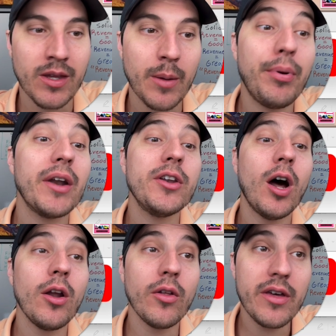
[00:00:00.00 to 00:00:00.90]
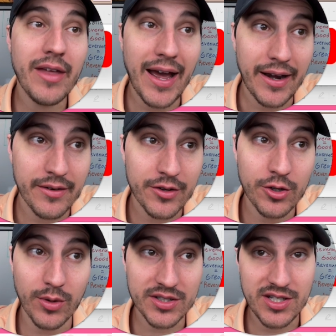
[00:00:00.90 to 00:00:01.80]
But not only that, you
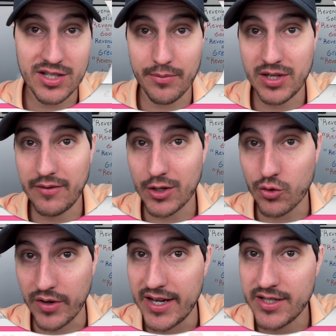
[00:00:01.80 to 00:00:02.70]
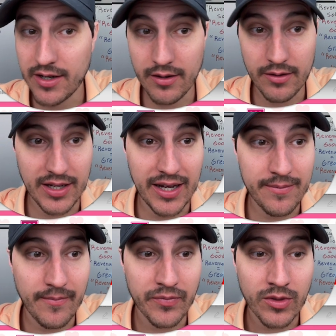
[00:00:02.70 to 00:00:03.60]
want to see something even crazier, okay?
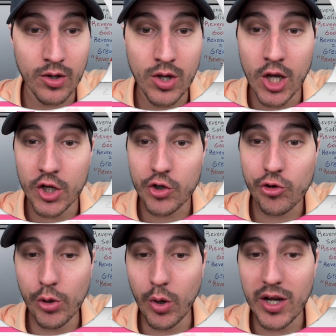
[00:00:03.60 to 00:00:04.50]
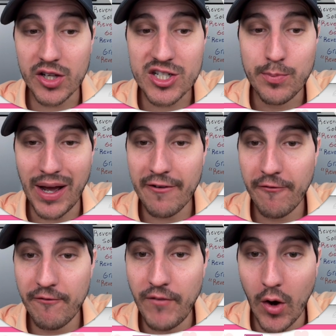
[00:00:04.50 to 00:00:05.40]
Crude oil is by
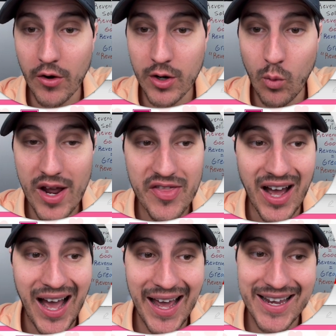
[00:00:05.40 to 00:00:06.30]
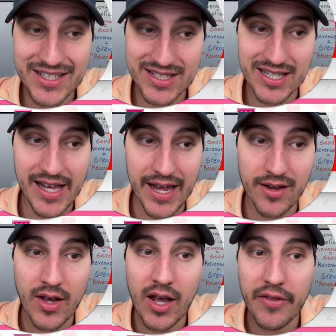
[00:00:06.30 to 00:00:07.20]
far and away the highest today
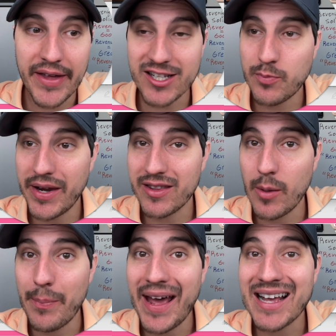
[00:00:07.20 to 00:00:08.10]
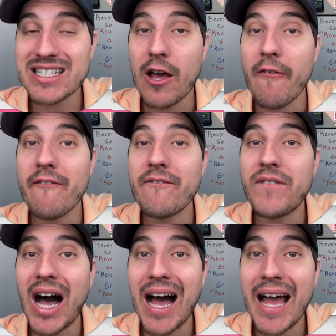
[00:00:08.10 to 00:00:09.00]
that it's been in the past
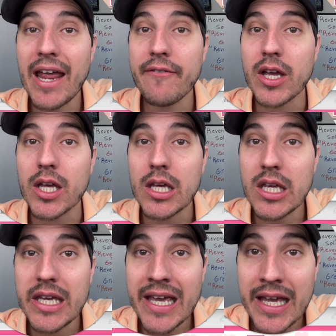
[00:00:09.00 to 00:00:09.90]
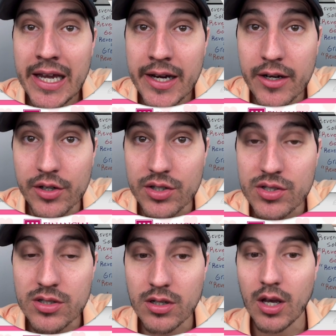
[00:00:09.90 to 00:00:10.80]
5
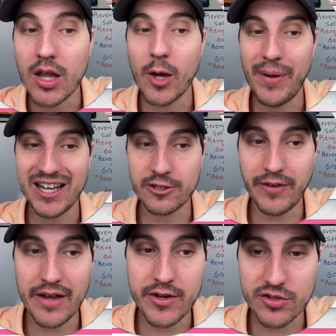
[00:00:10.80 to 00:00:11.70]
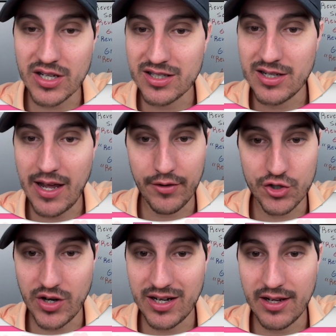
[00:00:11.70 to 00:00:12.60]
years. The past 5 years, it's never
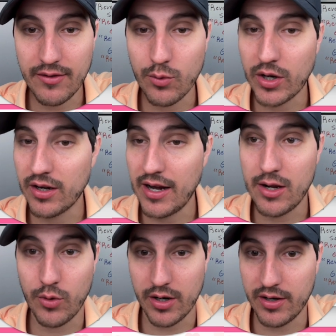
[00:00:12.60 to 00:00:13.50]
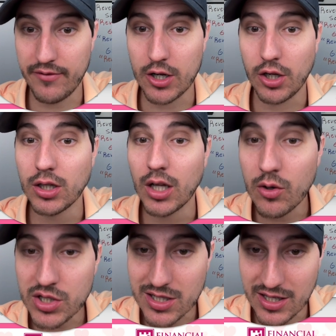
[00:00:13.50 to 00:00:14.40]
traded even anywhere even
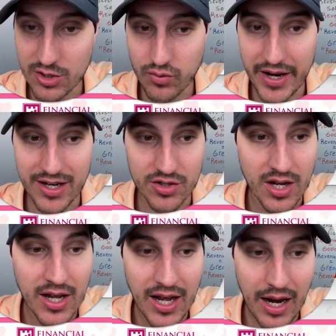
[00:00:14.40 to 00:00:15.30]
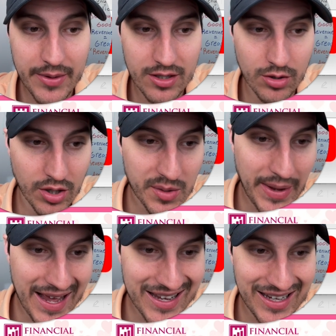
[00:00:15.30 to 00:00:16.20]
close to this range. I mean, you look
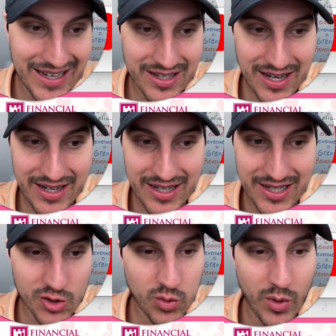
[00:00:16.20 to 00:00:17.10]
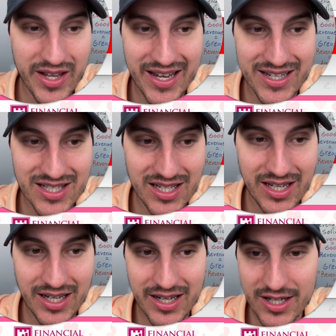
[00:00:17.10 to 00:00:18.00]
back at kind of
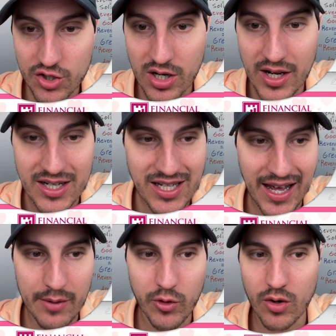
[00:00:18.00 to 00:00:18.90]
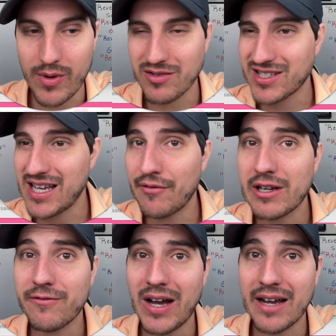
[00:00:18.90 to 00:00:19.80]
2018-ish time, we were around
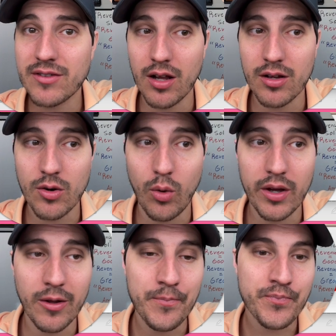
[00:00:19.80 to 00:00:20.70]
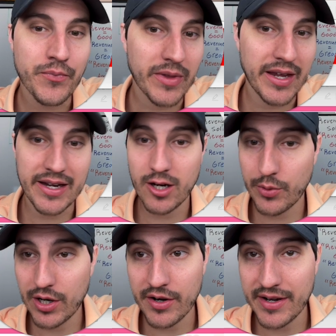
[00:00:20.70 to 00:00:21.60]
$75 oil, and here we
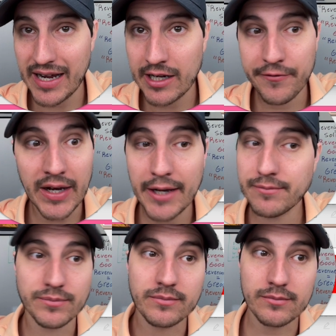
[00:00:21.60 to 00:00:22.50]
are at 95.